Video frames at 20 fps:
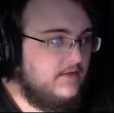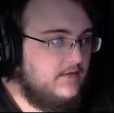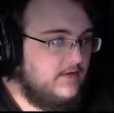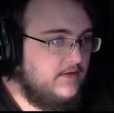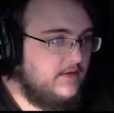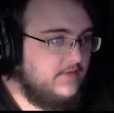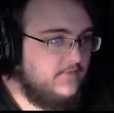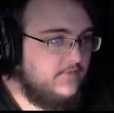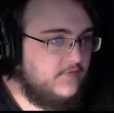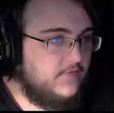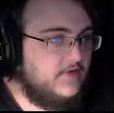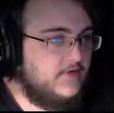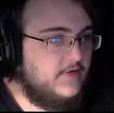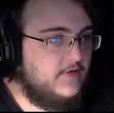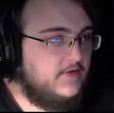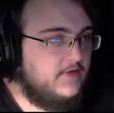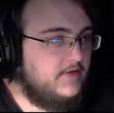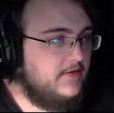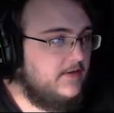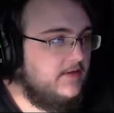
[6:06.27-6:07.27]
Hey,
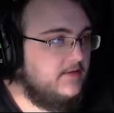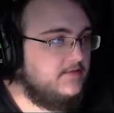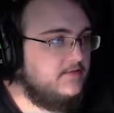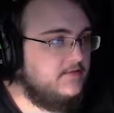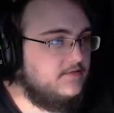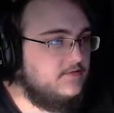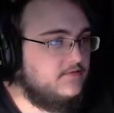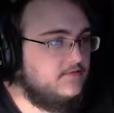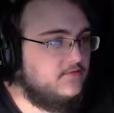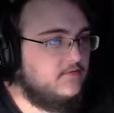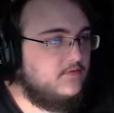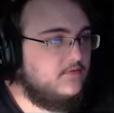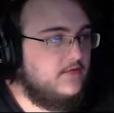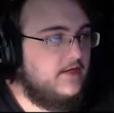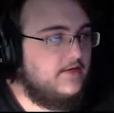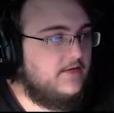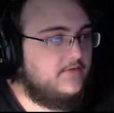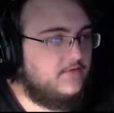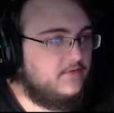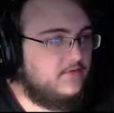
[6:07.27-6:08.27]
Viridian, how did you...
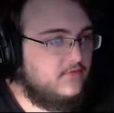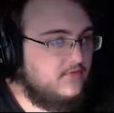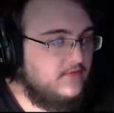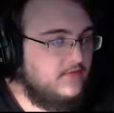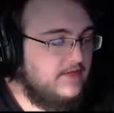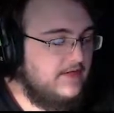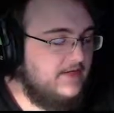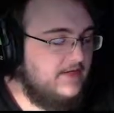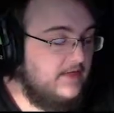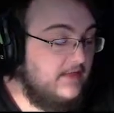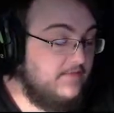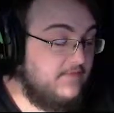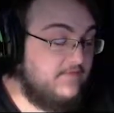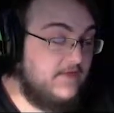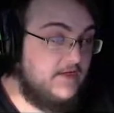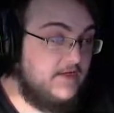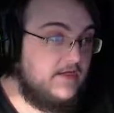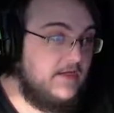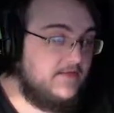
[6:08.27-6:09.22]
Fuck.